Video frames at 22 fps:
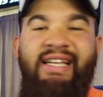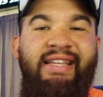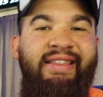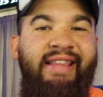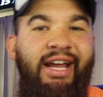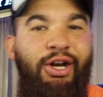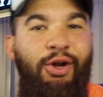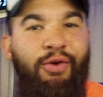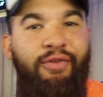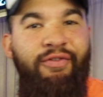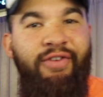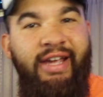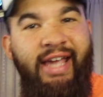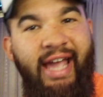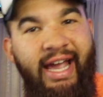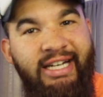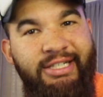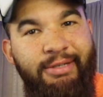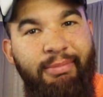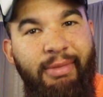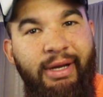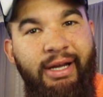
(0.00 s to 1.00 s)
Hit that
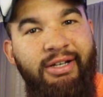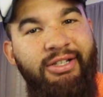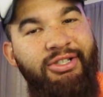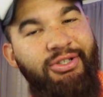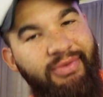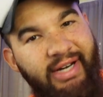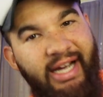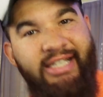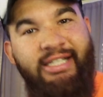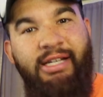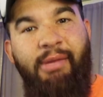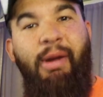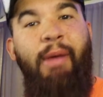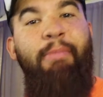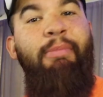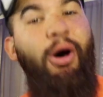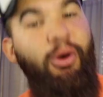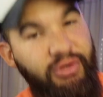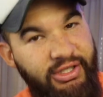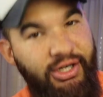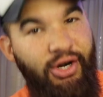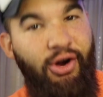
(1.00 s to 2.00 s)
notification bell, so next time I
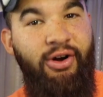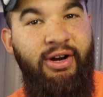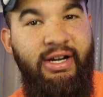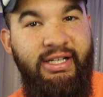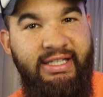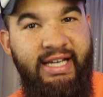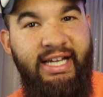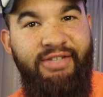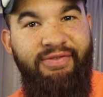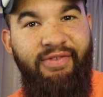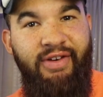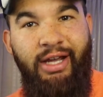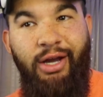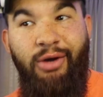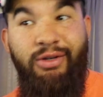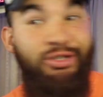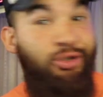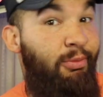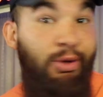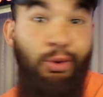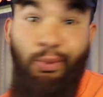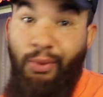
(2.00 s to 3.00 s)
post an Architects video,
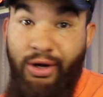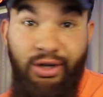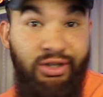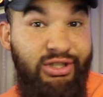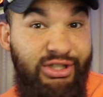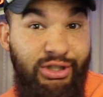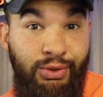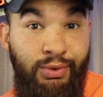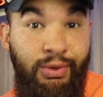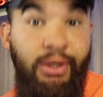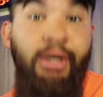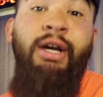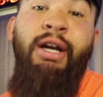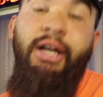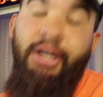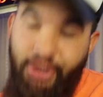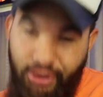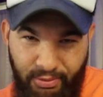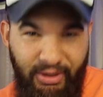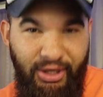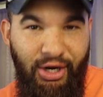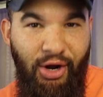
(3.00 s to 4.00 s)
it's going to be real soon,
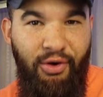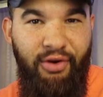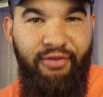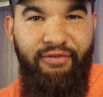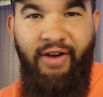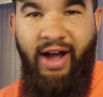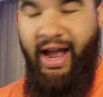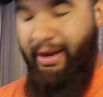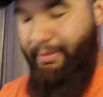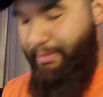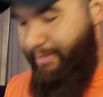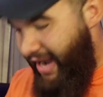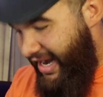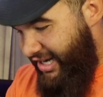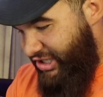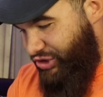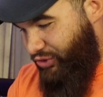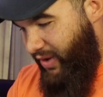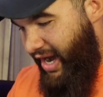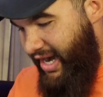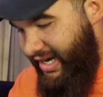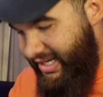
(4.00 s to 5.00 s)
you'll be notified.
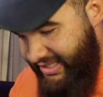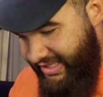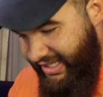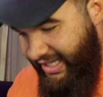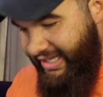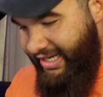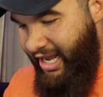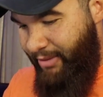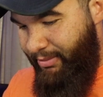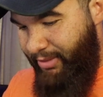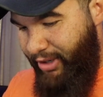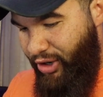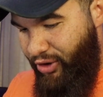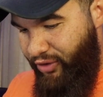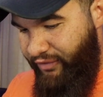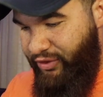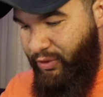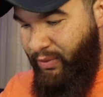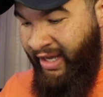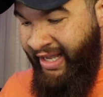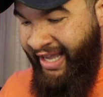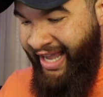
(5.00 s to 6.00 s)
Patreon is linked down below
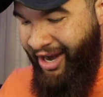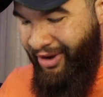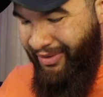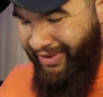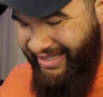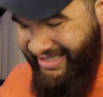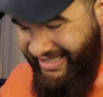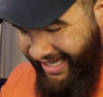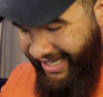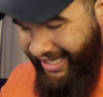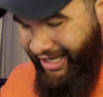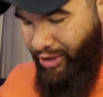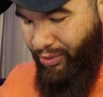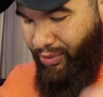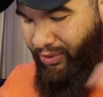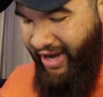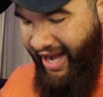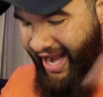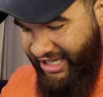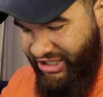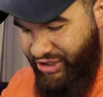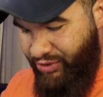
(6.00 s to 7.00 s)
if you want to guarantee a
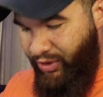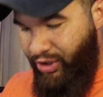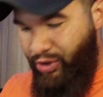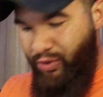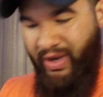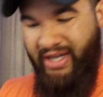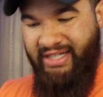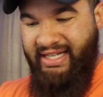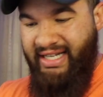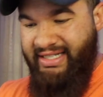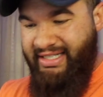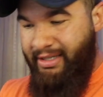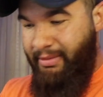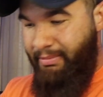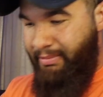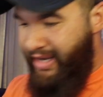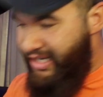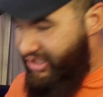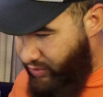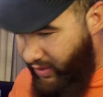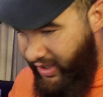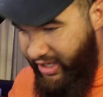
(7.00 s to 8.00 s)
reaction request. That's the
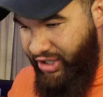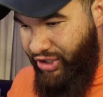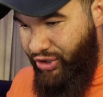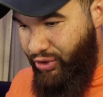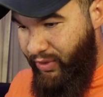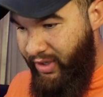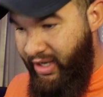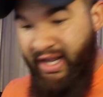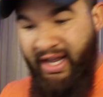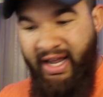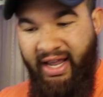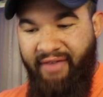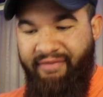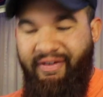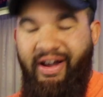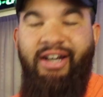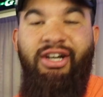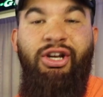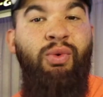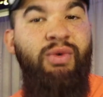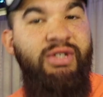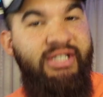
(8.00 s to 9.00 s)
best way to do it if
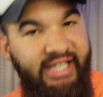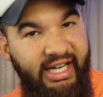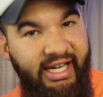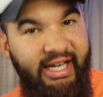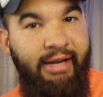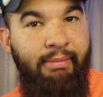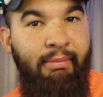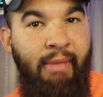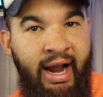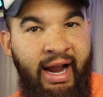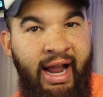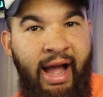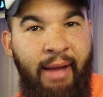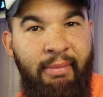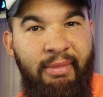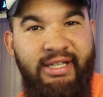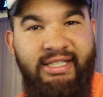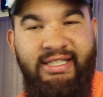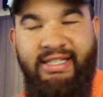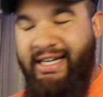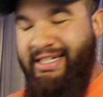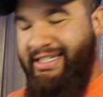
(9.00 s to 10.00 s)
I don't see it in my
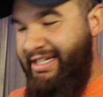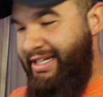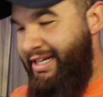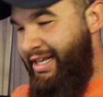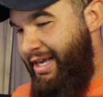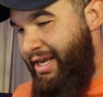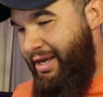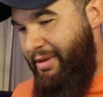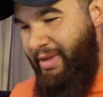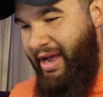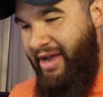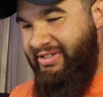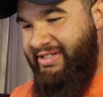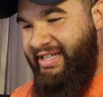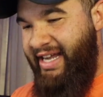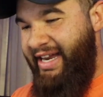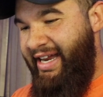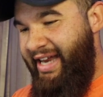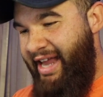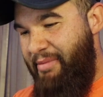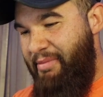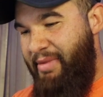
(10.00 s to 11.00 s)
comment section. But
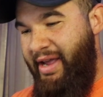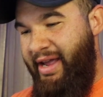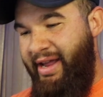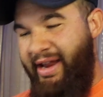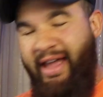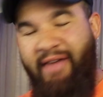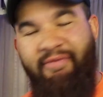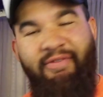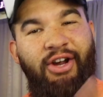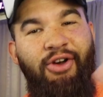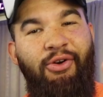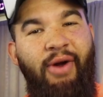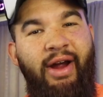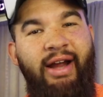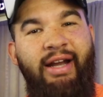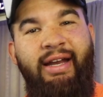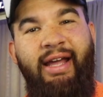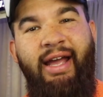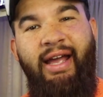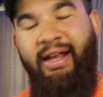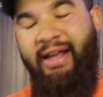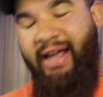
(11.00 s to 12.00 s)
outside of that, man, have a great
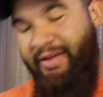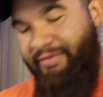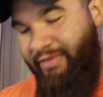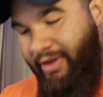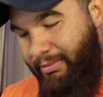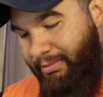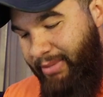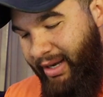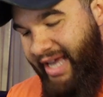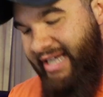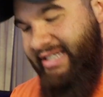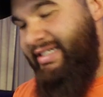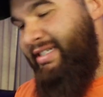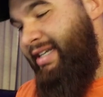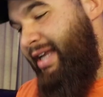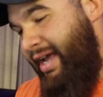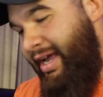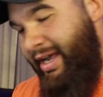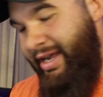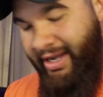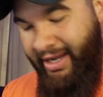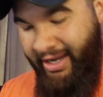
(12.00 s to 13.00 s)
day. Have a blessed
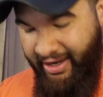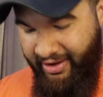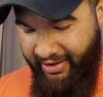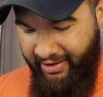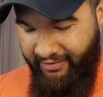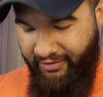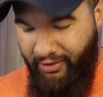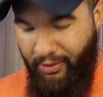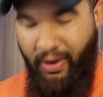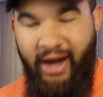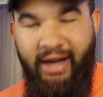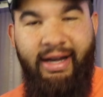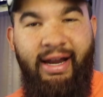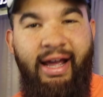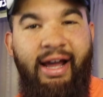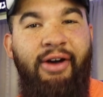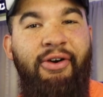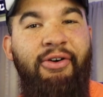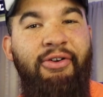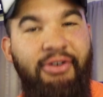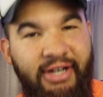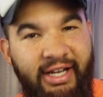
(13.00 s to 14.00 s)
day. For right
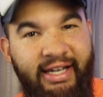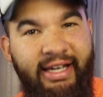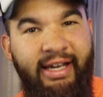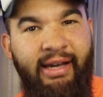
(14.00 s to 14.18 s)
now, D.